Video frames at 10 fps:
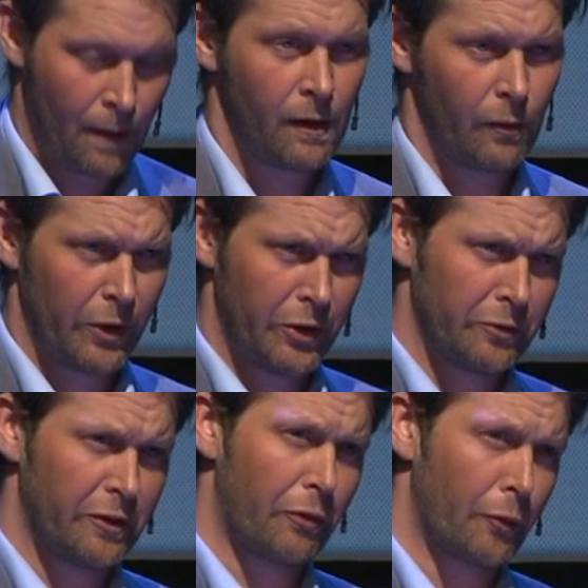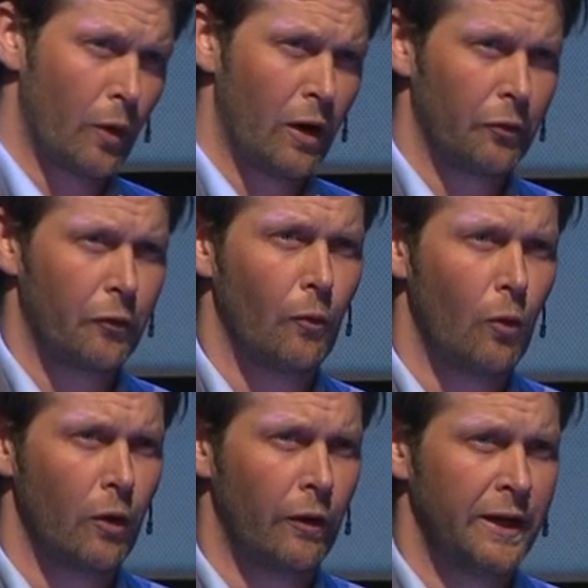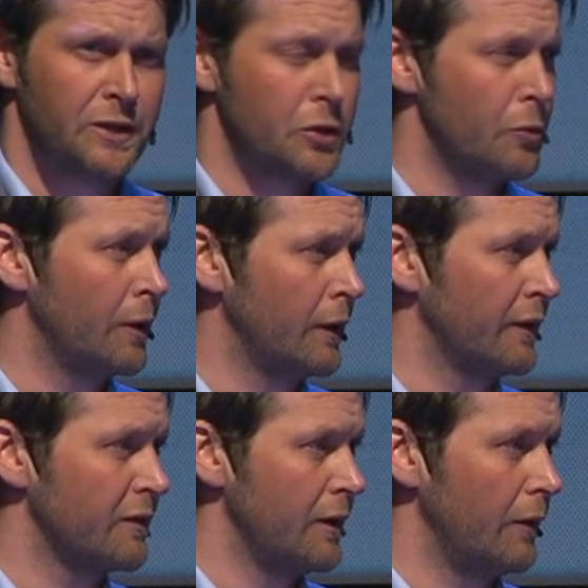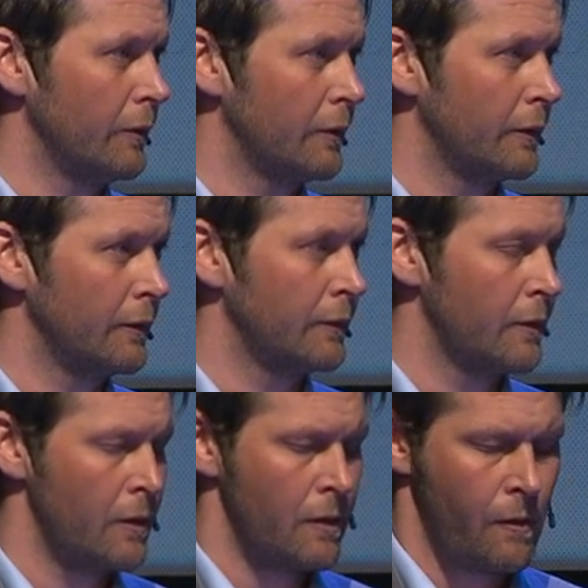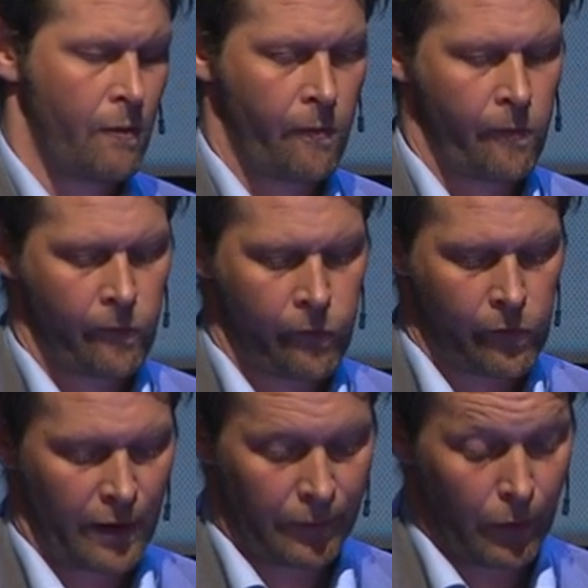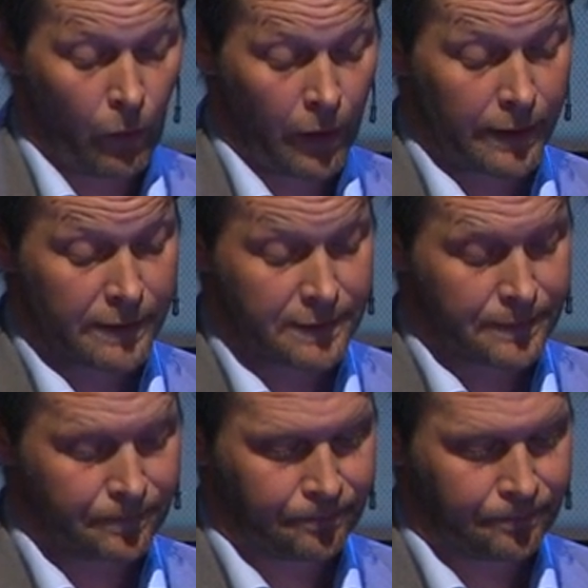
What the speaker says: And we use it throughout all our HQ buildings now in the Nordics.